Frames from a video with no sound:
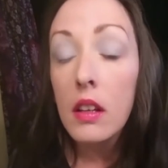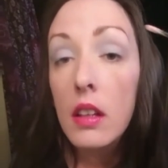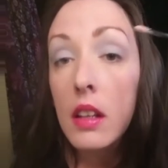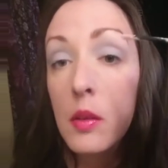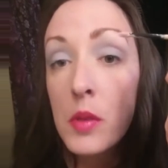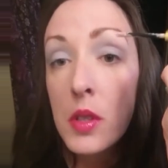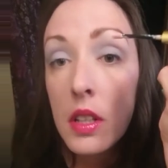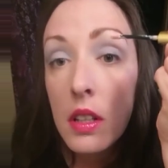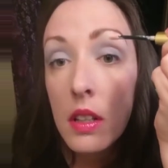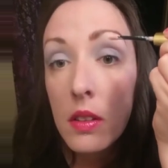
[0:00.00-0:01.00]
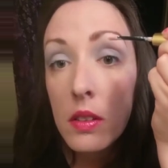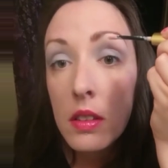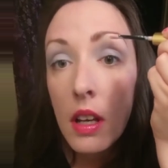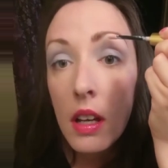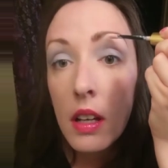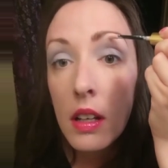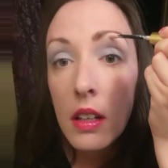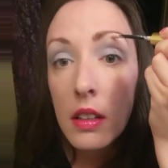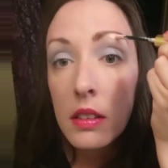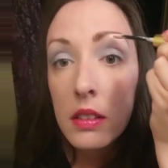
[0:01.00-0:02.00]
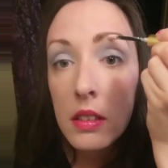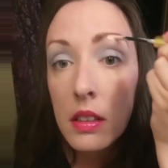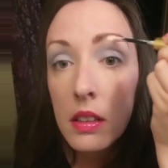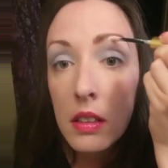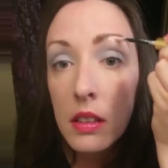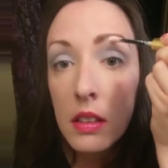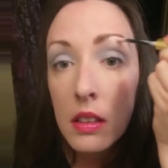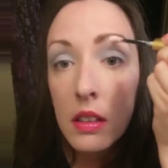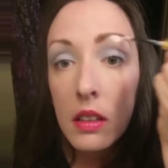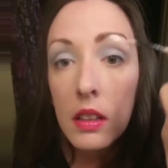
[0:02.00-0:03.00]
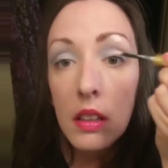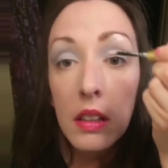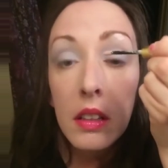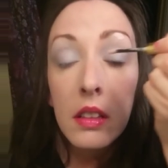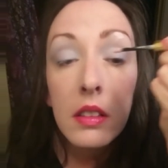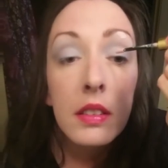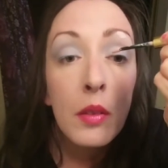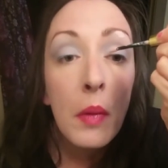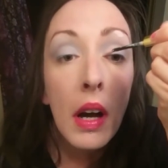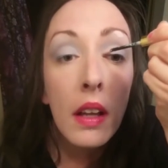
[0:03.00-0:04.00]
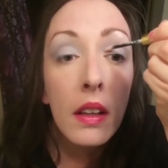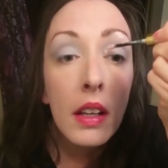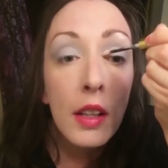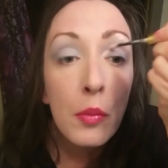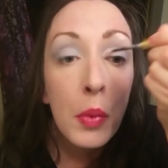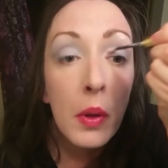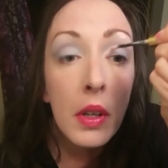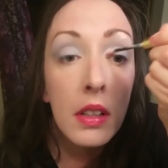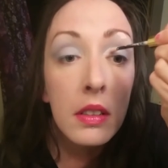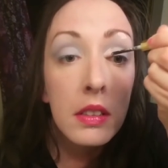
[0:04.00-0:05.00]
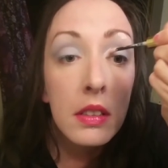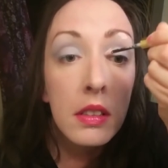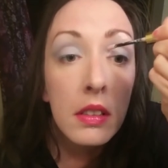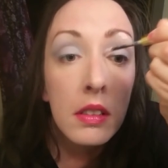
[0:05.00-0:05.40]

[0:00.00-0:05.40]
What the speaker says: and I'm just going to use that as some highlighting points.